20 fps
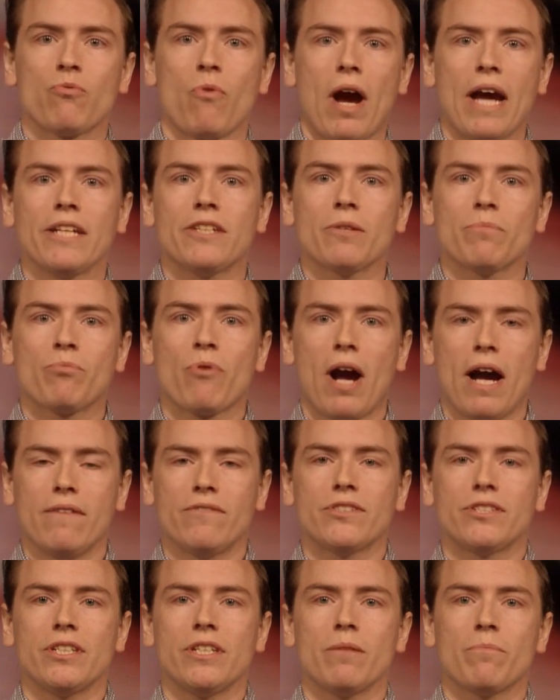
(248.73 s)
right to
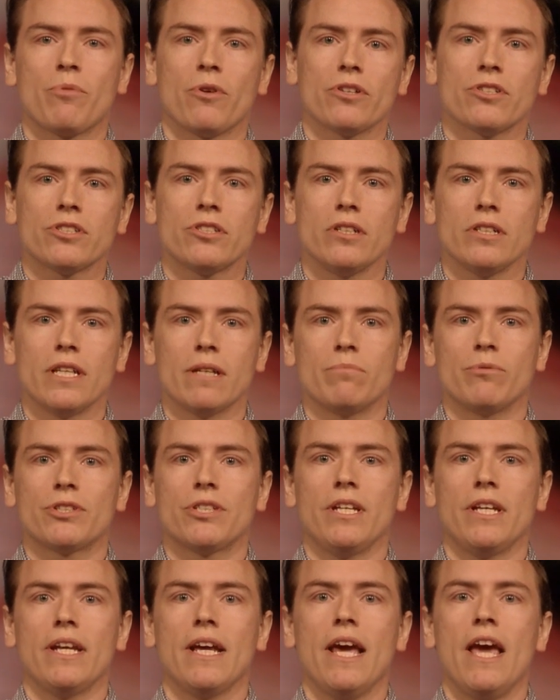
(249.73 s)
privacy and personal
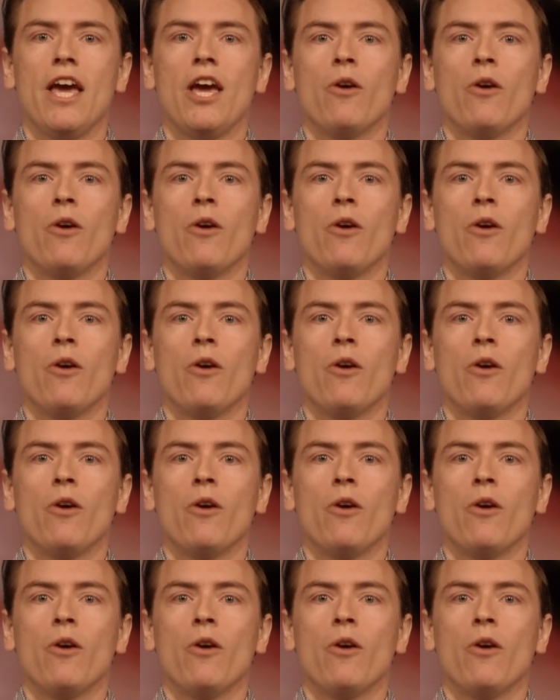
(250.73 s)
liberty